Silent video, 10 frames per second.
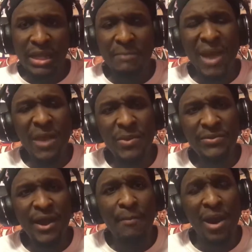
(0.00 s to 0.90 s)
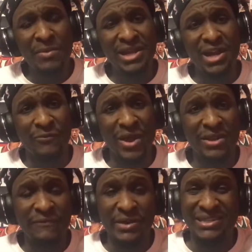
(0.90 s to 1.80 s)
maybe they're probably getting
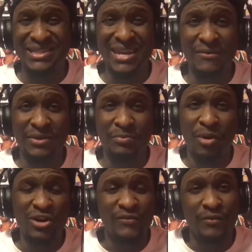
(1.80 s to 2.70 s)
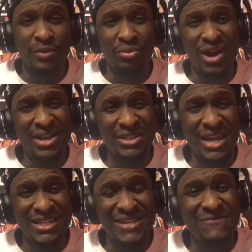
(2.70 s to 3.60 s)
ready for the setup, the departure from LeBron
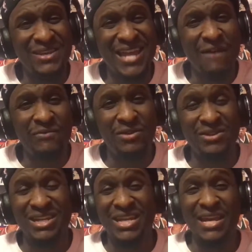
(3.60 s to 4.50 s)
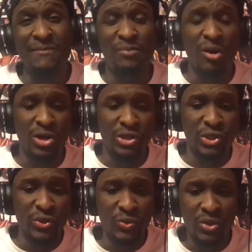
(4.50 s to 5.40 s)
James, leaving the Cavaliers again, part
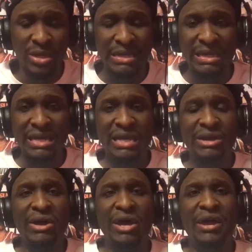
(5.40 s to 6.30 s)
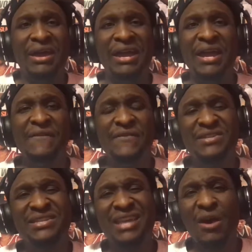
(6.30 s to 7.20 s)
two. If
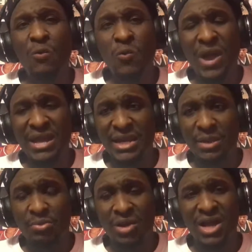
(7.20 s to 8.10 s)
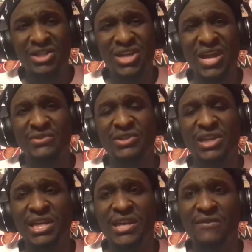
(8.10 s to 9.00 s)
it's some way that LeBron James
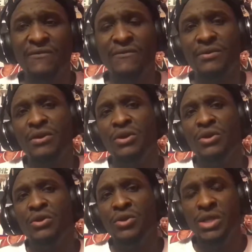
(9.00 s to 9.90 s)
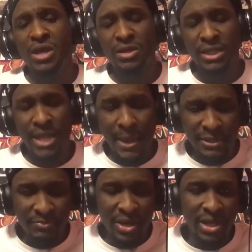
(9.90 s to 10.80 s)
leave, you get under the cap
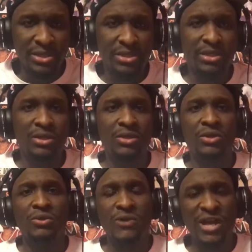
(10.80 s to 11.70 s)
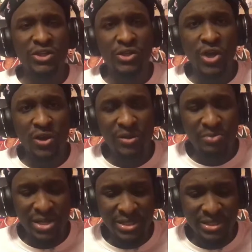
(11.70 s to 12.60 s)
space, you got some younger
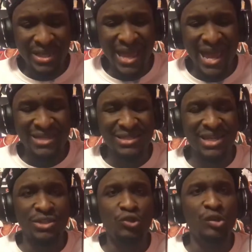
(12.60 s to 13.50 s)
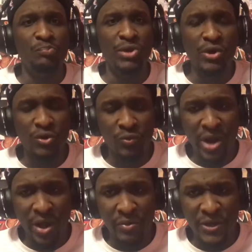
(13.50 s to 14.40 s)
pieces and assets, you could build
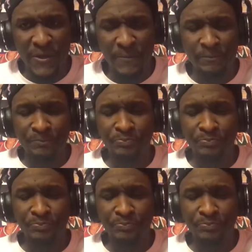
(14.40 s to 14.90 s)
around them.